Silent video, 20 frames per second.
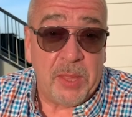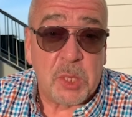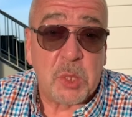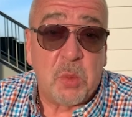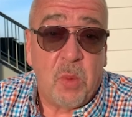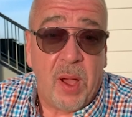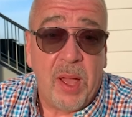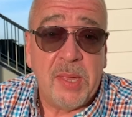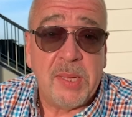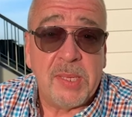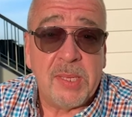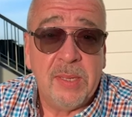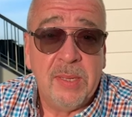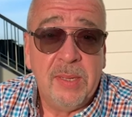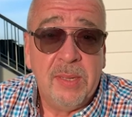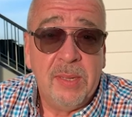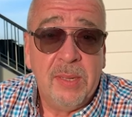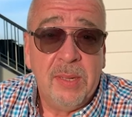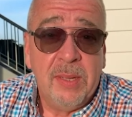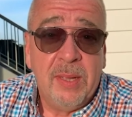this was.
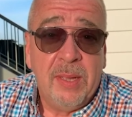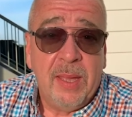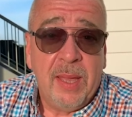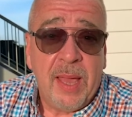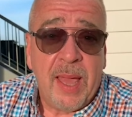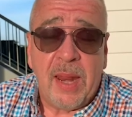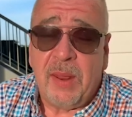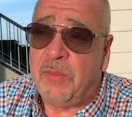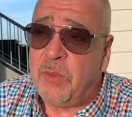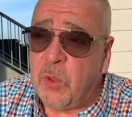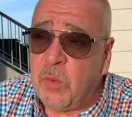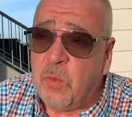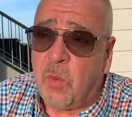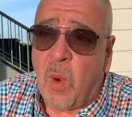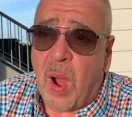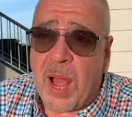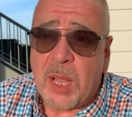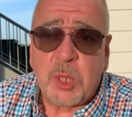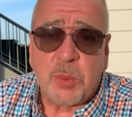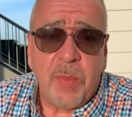And if you've
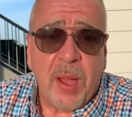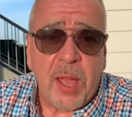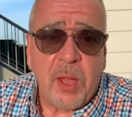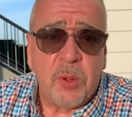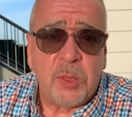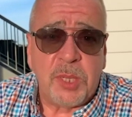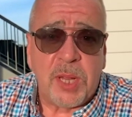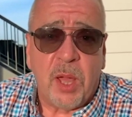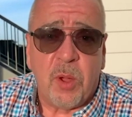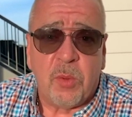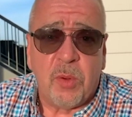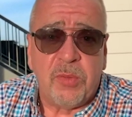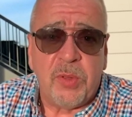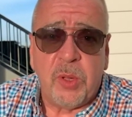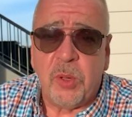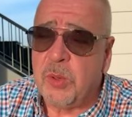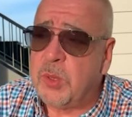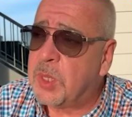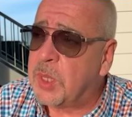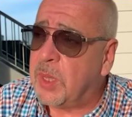watched my hotel
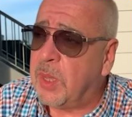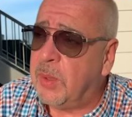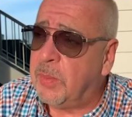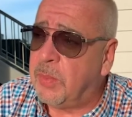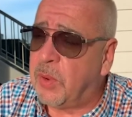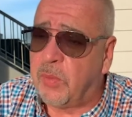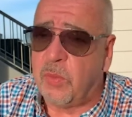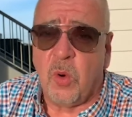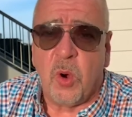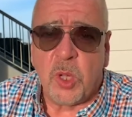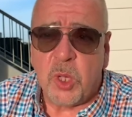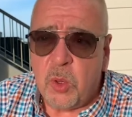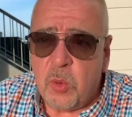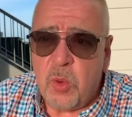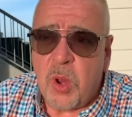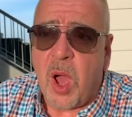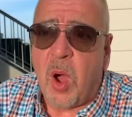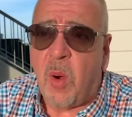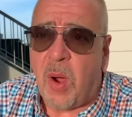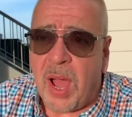reviews before, you
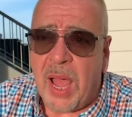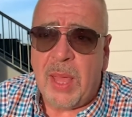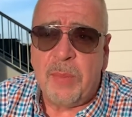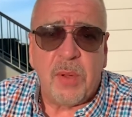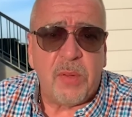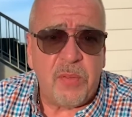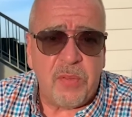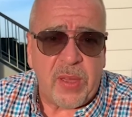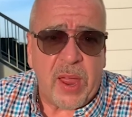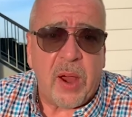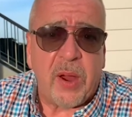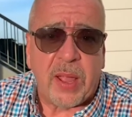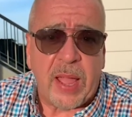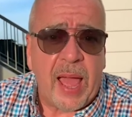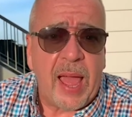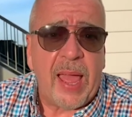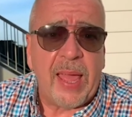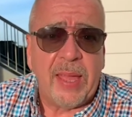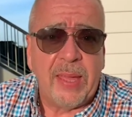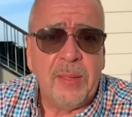know I am a fair
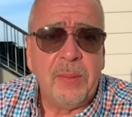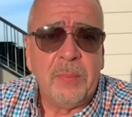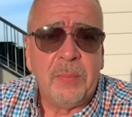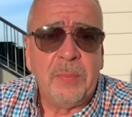guy.